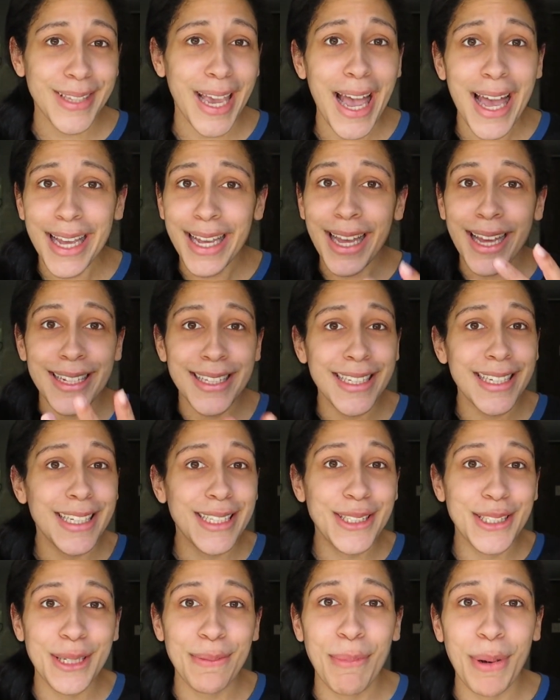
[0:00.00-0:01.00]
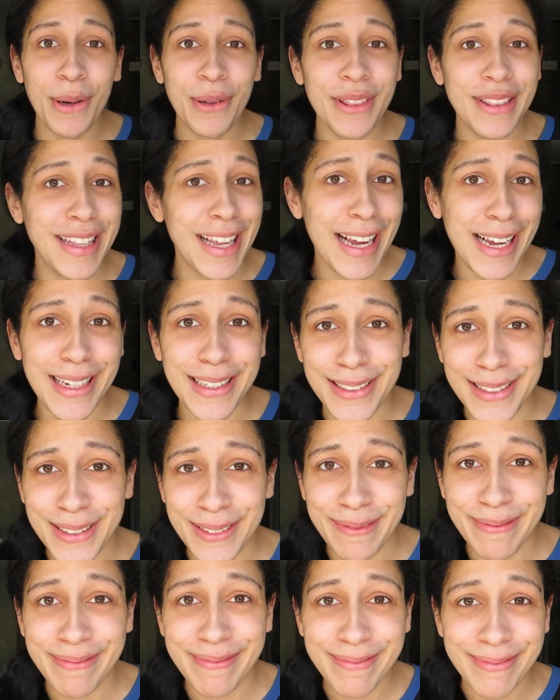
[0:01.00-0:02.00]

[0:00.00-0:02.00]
I got tickets to both days.